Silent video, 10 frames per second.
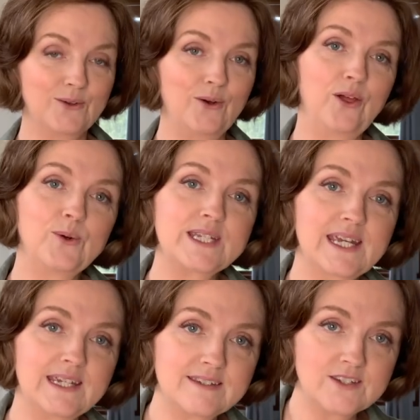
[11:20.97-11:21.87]
Although it
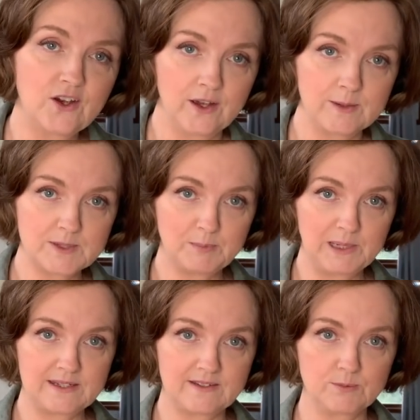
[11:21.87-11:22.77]
takes time to
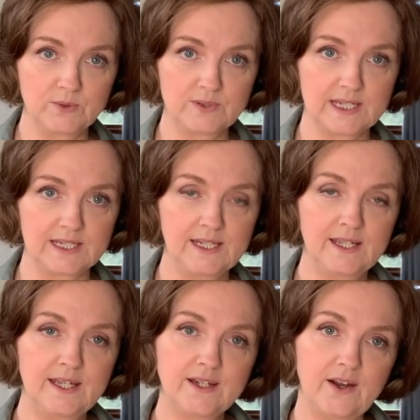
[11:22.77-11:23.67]
paint a small
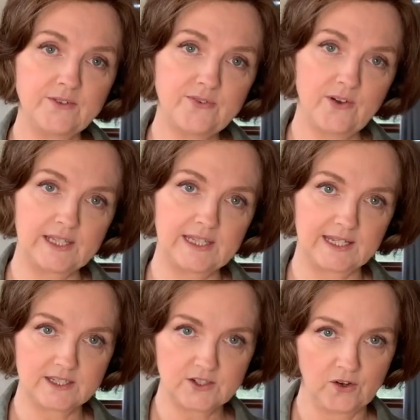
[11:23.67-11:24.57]
study, I find
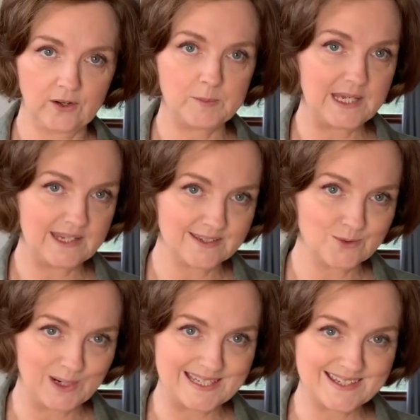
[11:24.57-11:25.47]
that time
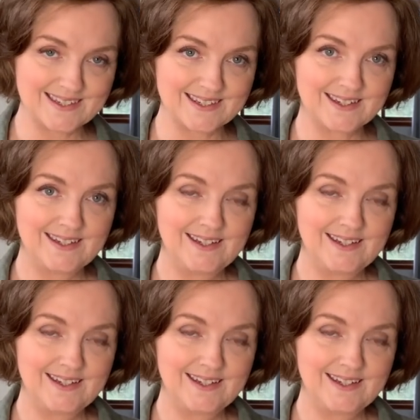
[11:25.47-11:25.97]
isn't wasted.